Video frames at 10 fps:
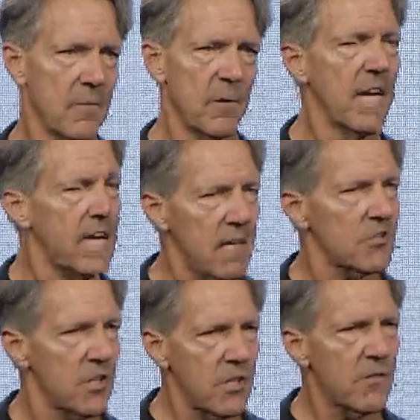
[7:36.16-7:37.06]
But he
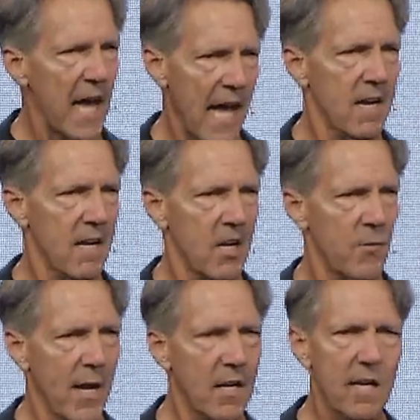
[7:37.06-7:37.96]
doesn't do that. He
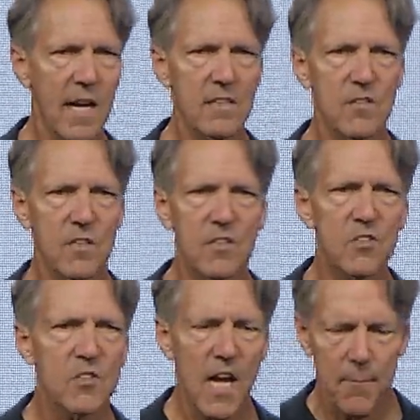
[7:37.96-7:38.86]
recognizes
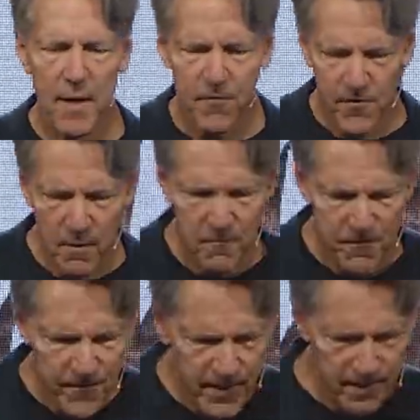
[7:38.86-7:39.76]
this is coming from
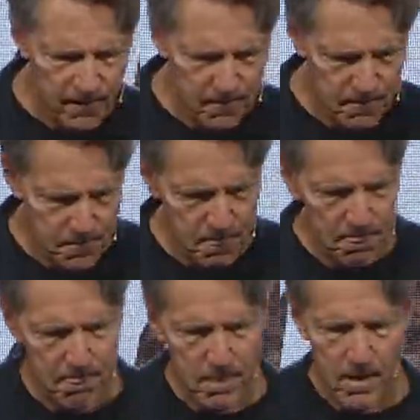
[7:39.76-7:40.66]
fear.
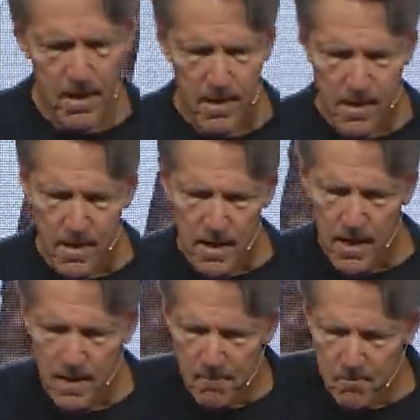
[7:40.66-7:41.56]

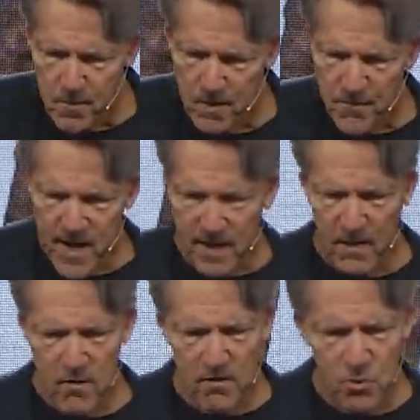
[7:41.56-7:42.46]
Um, in fact,
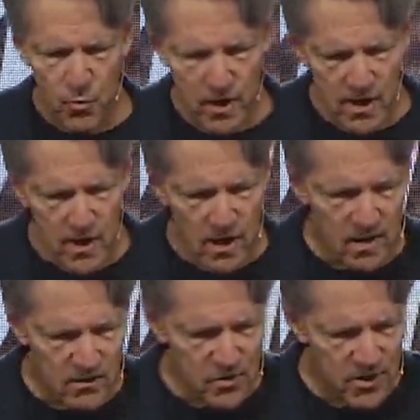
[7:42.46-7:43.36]
notice what he
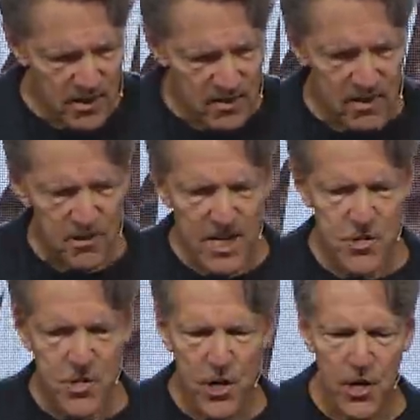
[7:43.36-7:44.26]
does. He says he
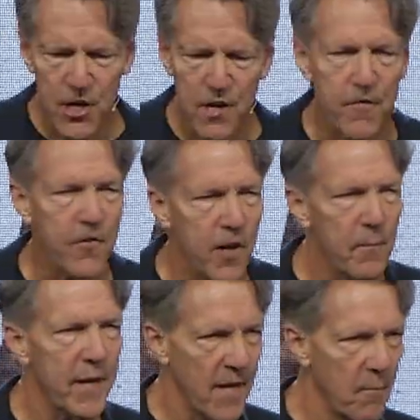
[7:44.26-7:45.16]
turned
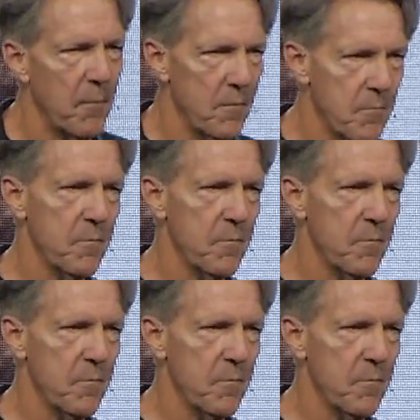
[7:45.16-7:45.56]
from him.